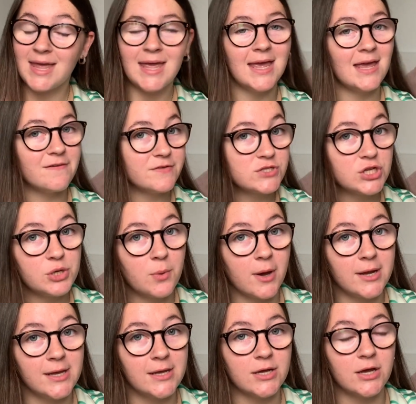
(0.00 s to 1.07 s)
If you don't know what an
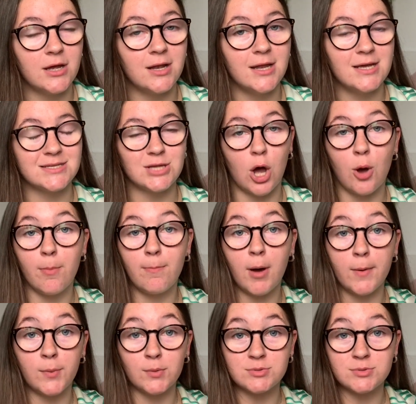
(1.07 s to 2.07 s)
e-girl is, I'll pop up